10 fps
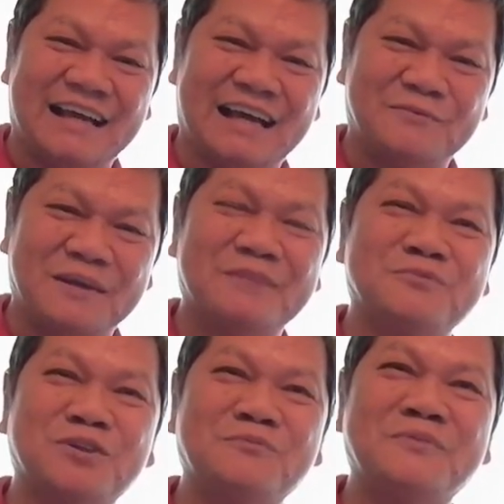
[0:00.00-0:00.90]
We
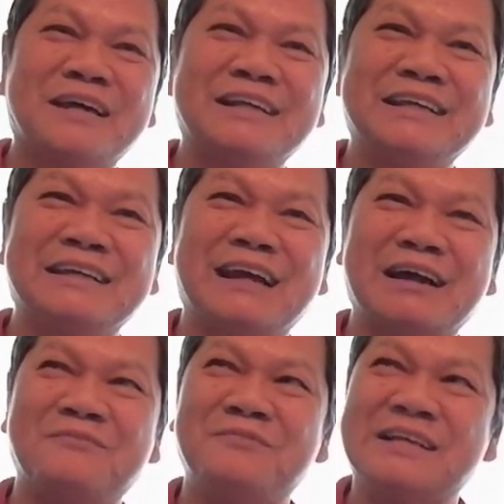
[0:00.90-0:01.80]
have so very
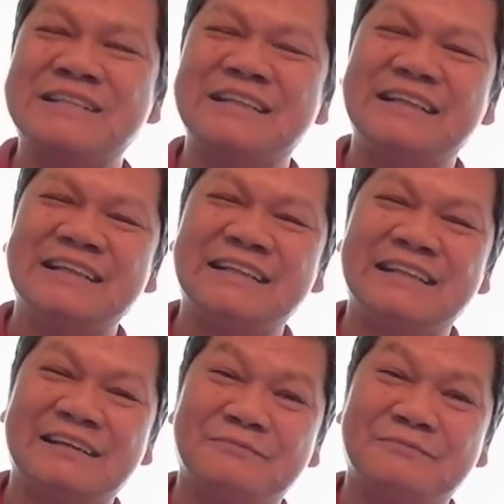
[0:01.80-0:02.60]
busy,